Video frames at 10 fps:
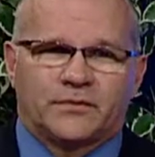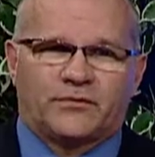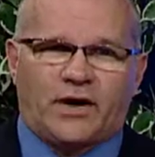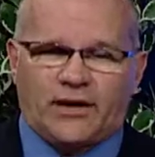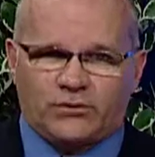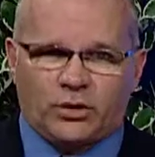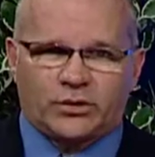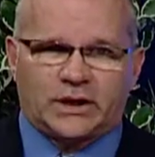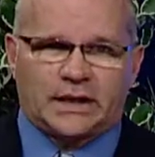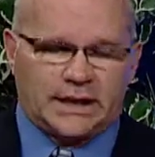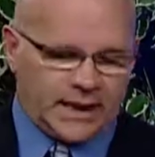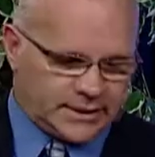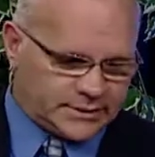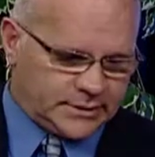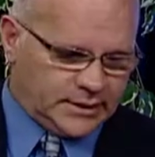five working
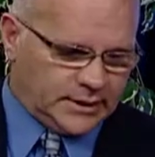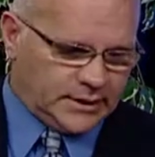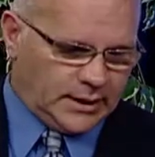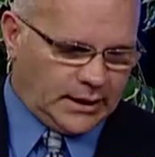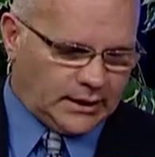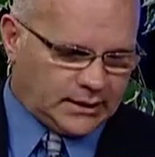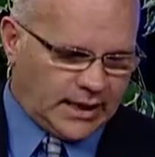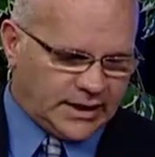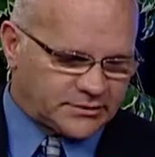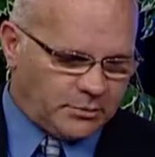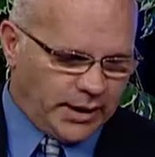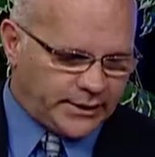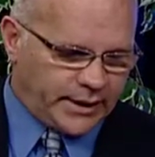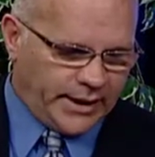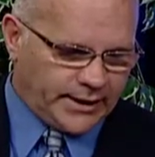days, last
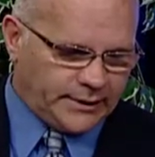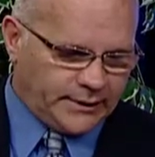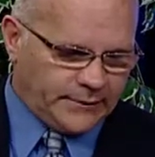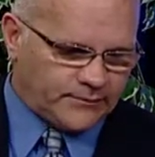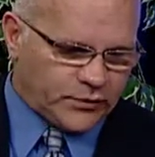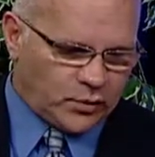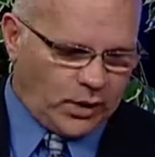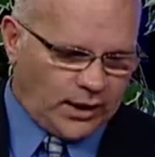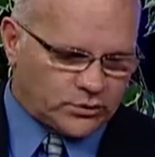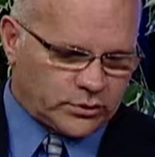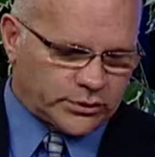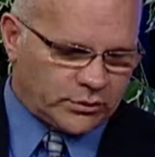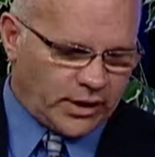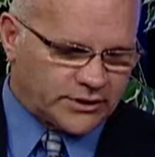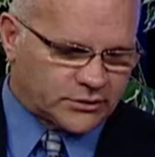Monday, the Wildwood
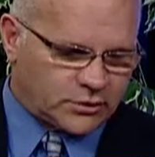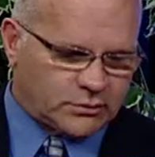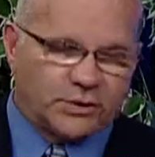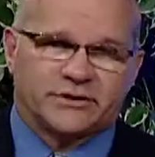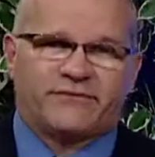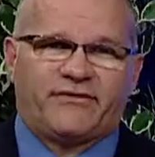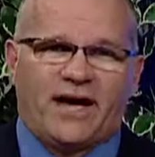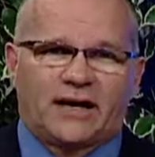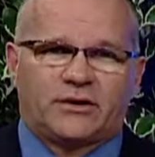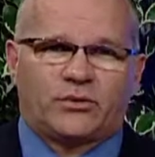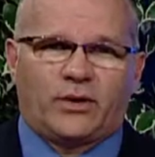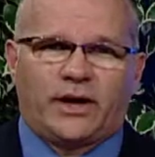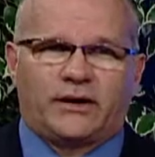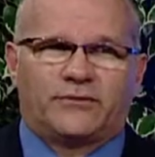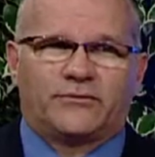grade school was
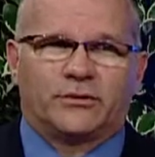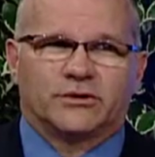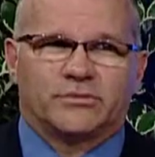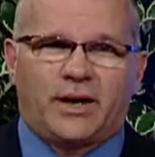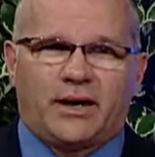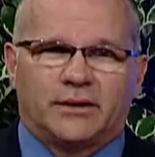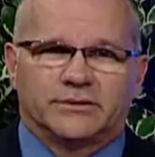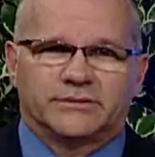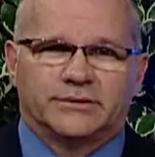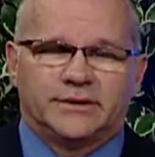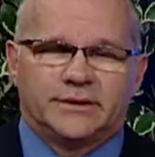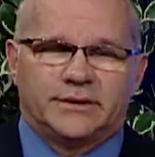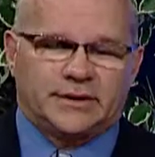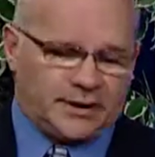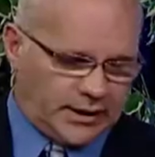evacuated for smells
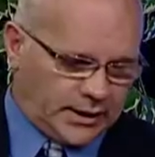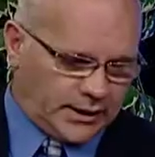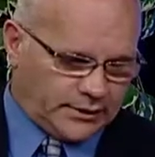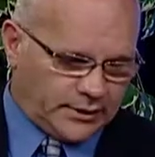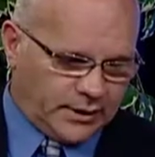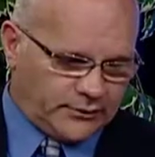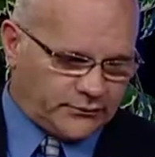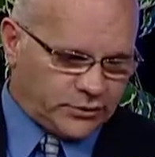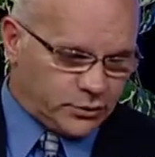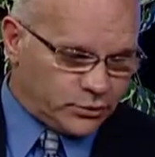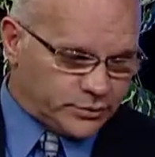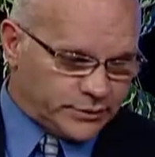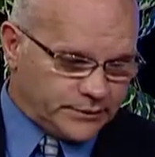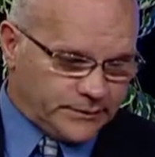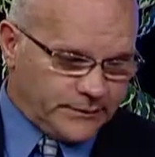and fumes.